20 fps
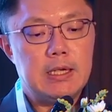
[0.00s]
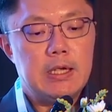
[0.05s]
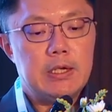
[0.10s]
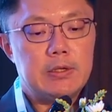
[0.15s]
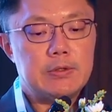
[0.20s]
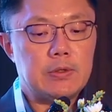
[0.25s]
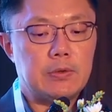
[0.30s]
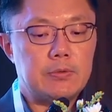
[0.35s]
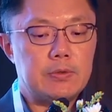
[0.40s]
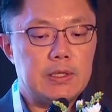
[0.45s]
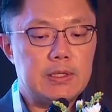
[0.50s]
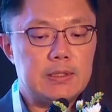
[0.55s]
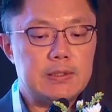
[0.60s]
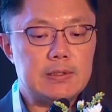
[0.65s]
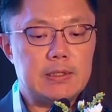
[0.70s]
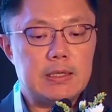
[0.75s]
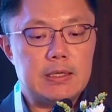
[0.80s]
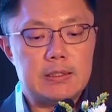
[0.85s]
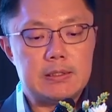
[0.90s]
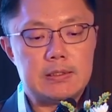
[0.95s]
So this
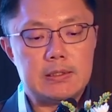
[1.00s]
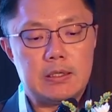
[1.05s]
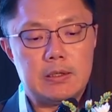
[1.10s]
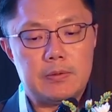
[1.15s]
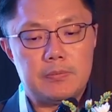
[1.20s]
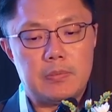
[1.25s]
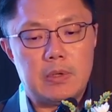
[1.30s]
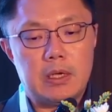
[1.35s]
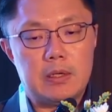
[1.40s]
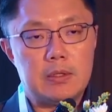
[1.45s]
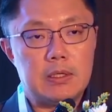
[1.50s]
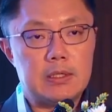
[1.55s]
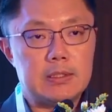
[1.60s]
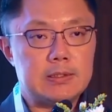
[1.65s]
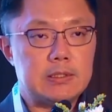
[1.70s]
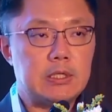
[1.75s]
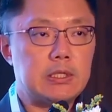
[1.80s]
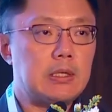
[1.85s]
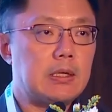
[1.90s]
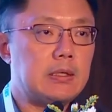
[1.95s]
is a
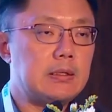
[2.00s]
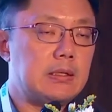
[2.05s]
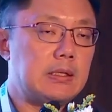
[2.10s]
study.